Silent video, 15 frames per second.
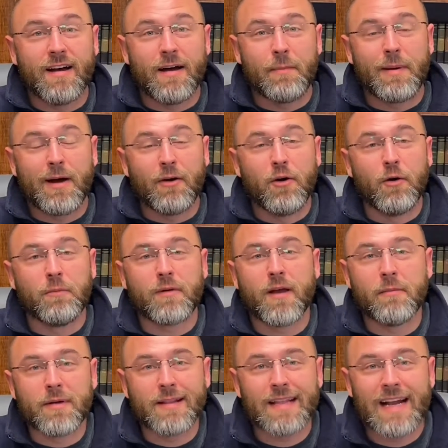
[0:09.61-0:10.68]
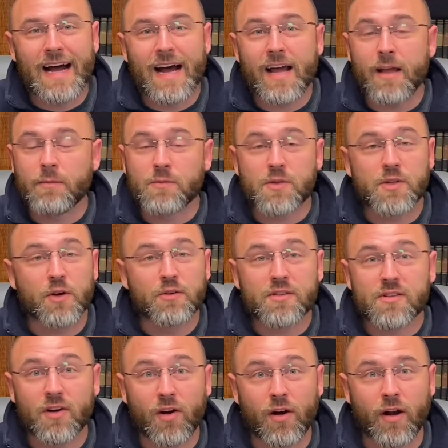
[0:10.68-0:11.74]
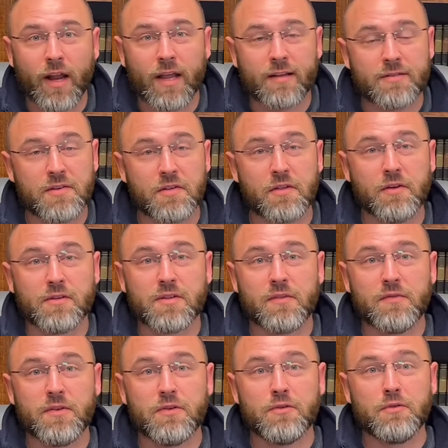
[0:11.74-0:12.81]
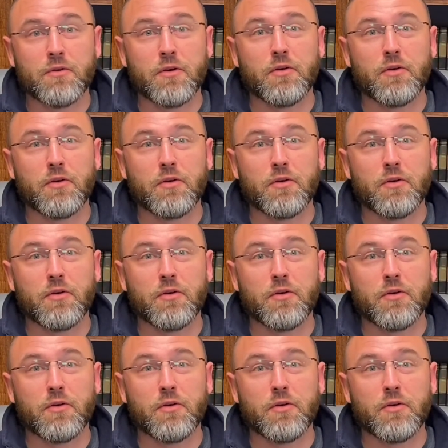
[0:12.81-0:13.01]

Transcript: about Homecoming that I am so sorry to those of you